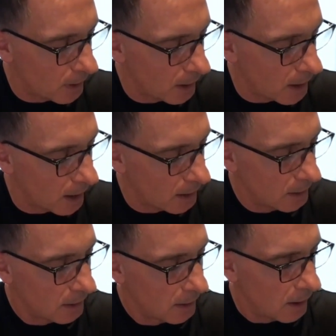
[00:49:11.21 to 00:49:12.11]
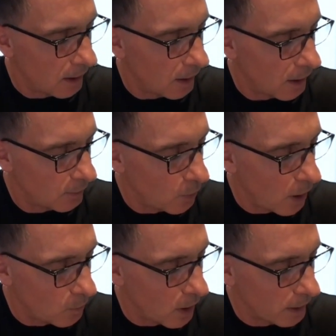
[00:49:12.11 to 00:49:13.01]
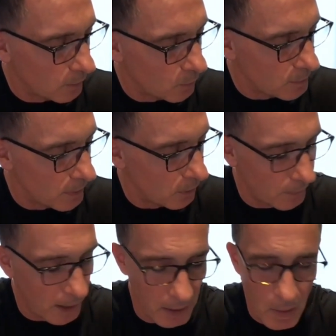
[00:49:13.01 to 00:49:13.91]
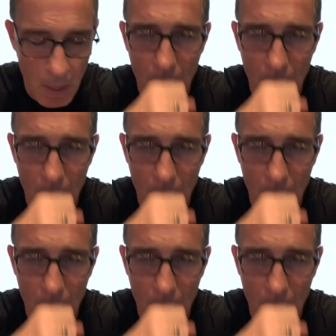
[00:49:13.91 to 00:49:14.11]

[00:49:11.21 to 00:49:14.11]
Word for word: Claire, uh, are working with me on that.